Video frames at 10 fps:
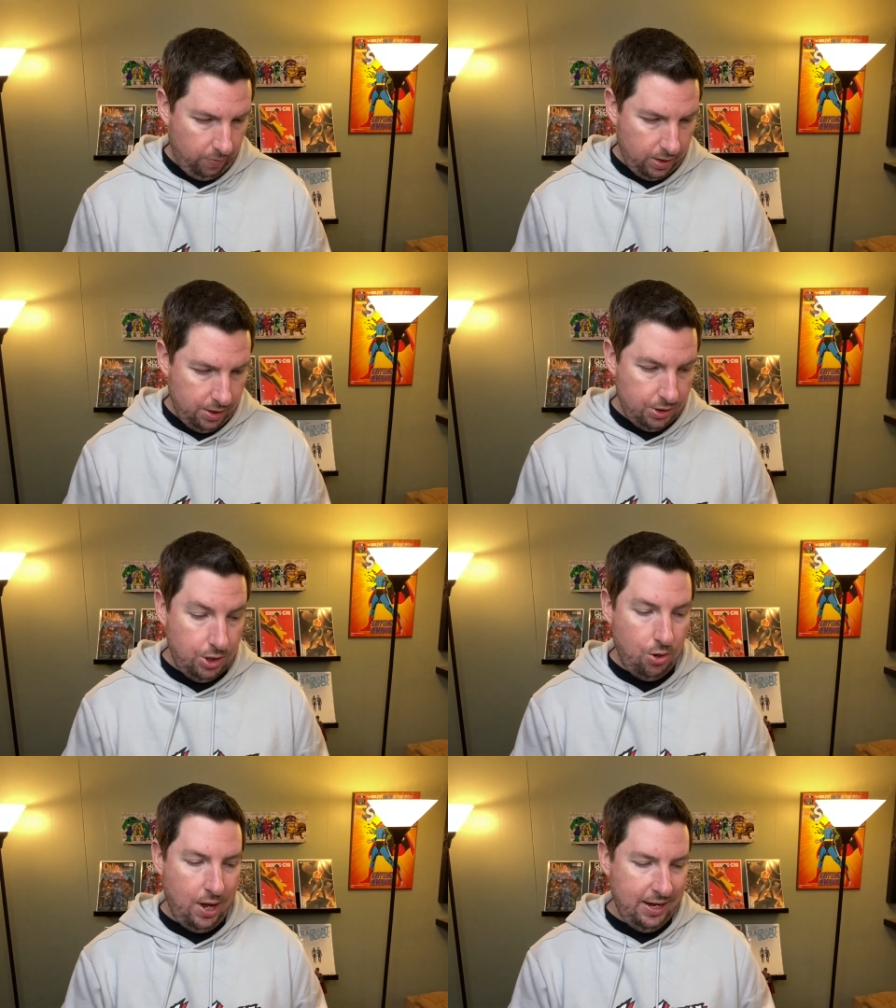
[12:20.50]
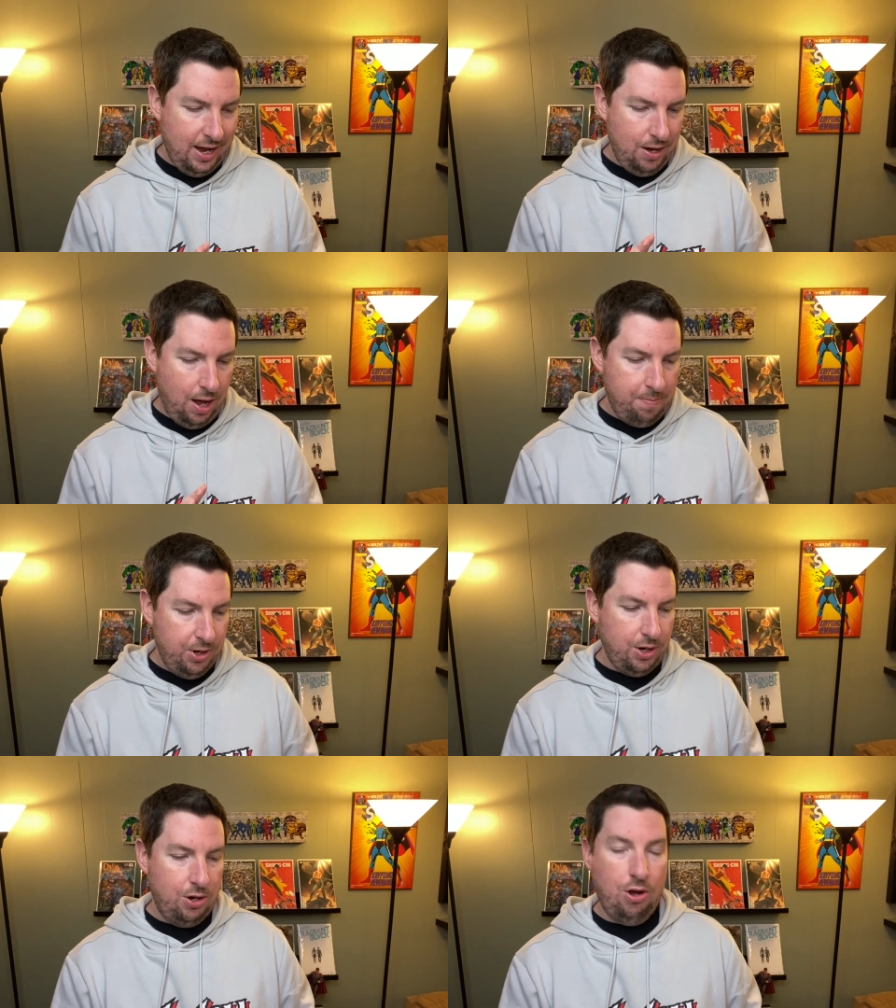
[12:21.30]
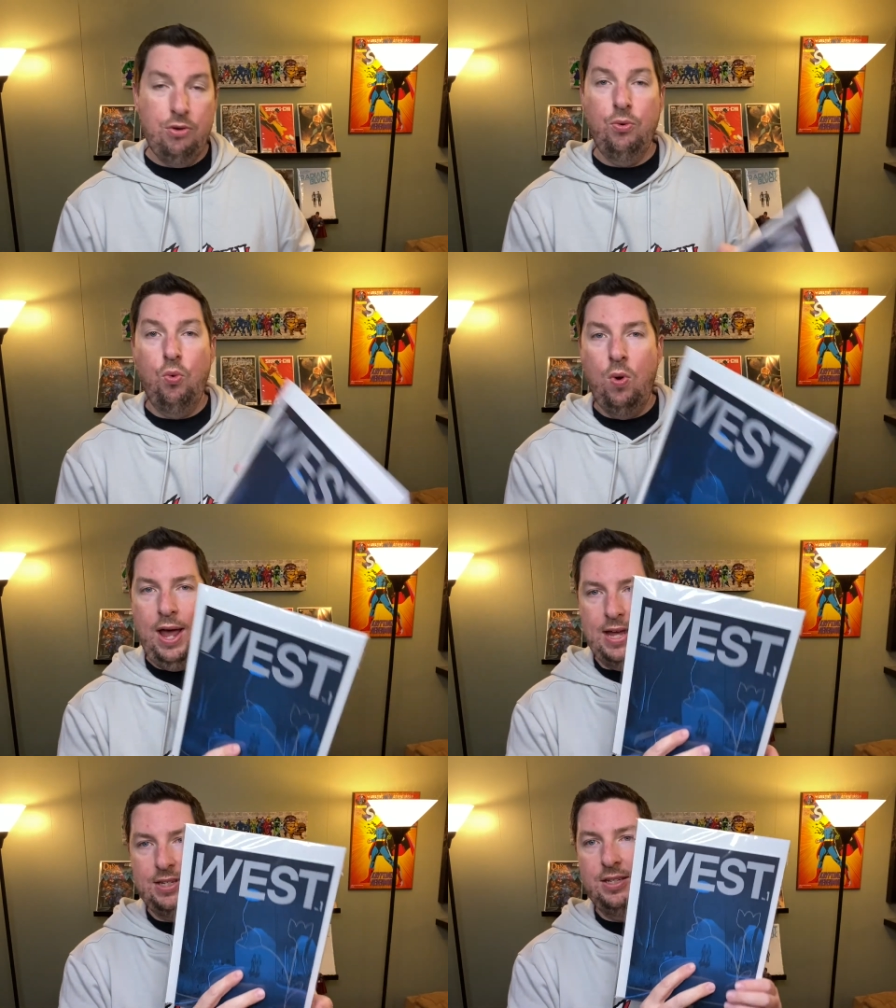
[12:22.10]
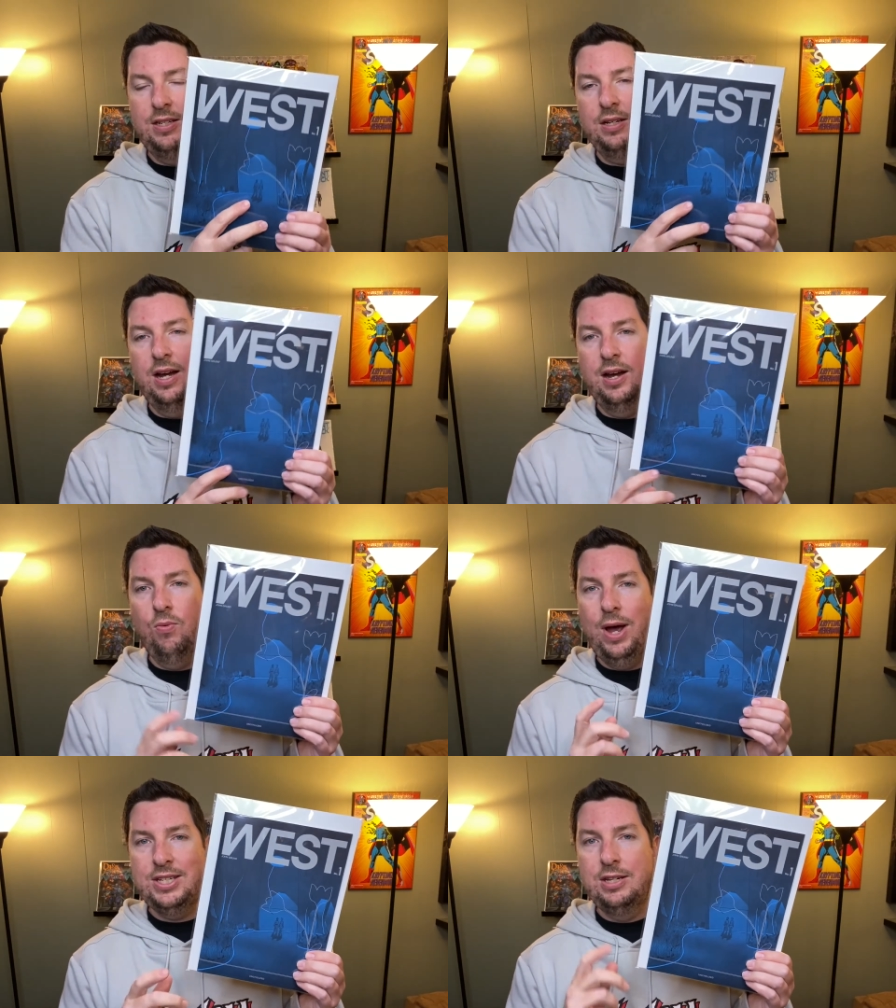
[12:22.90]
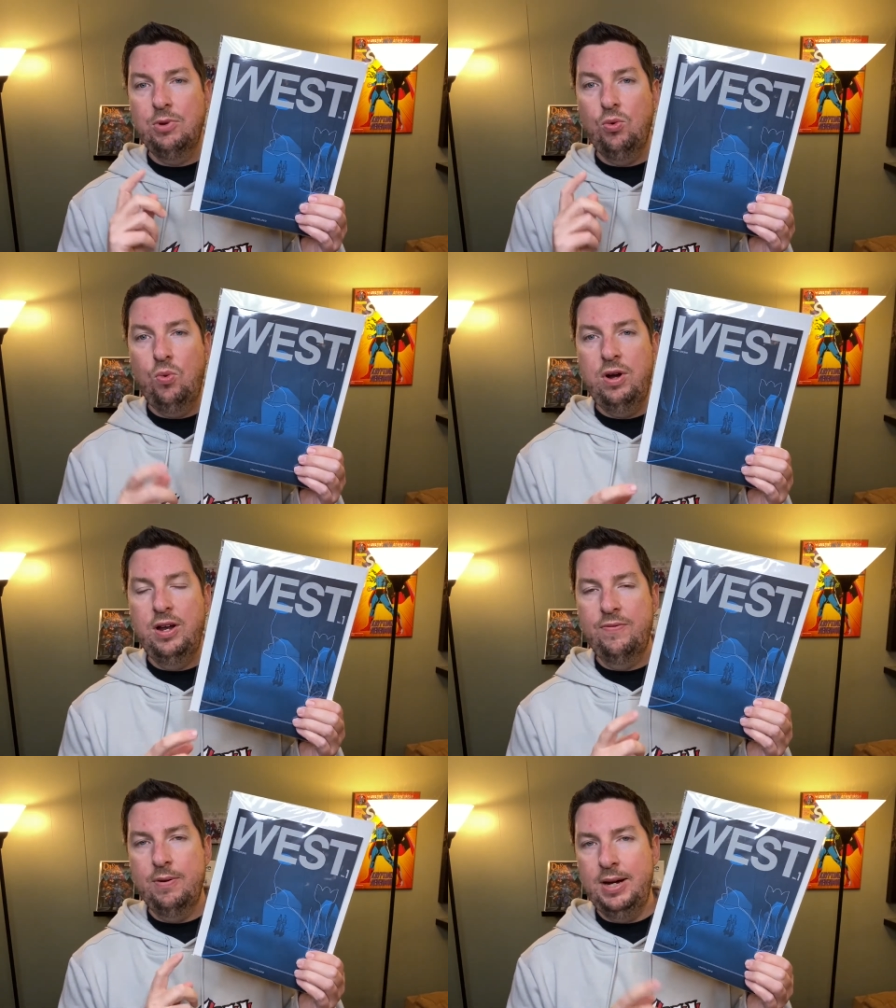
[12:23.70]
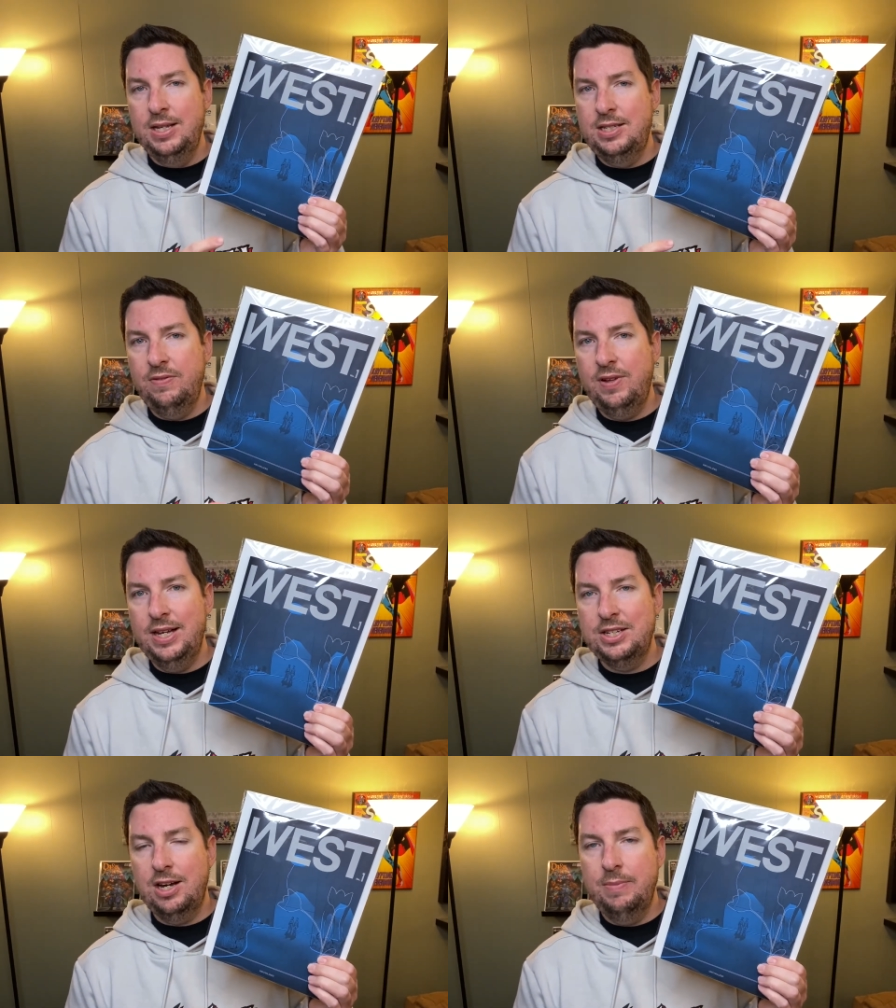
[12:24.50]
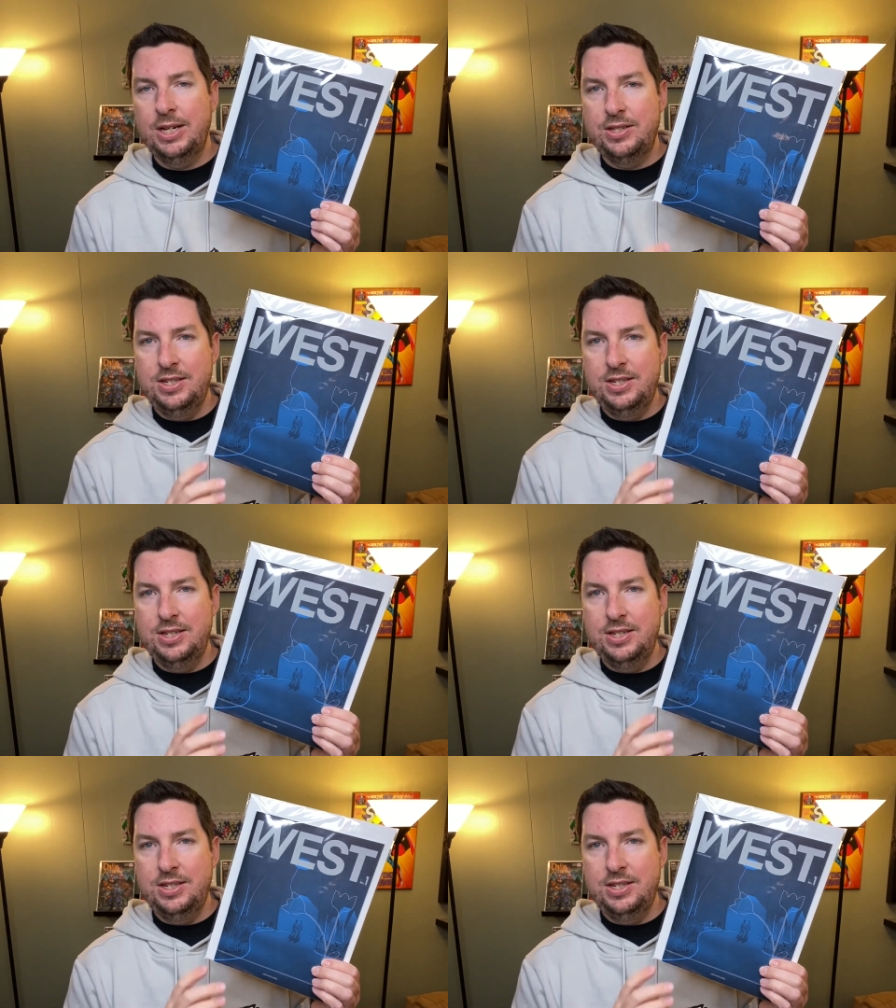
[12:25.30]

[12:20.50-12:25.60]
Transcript: So I got a book called West, West number 1 from Uncivilized Comics.